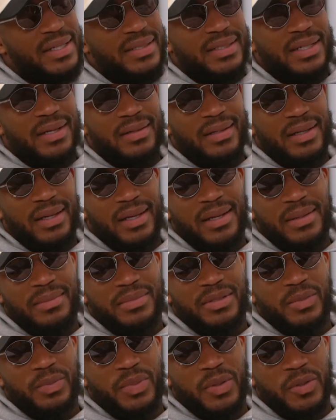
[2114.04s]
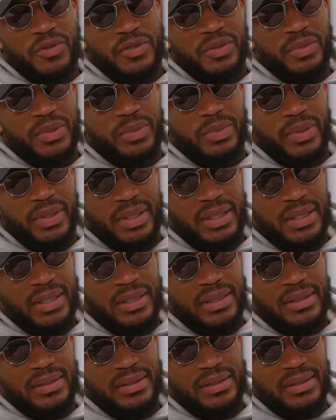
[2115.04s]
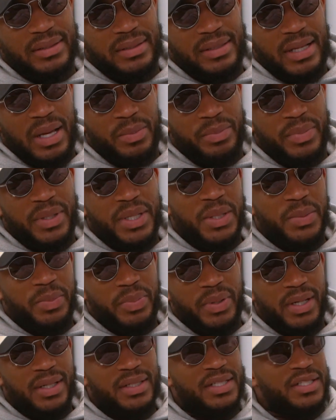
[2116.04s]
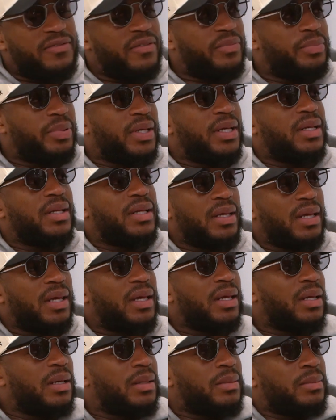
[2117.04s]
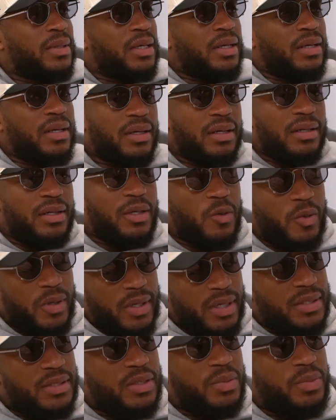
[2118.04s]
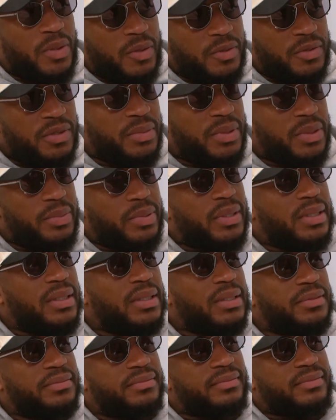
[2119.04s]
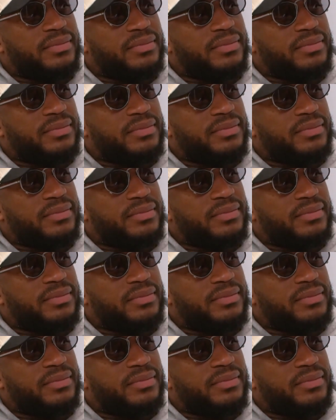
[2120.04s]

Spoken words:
that's how the game's supposed to be played. I'm being punished for playing the game the way it's supposed to be played.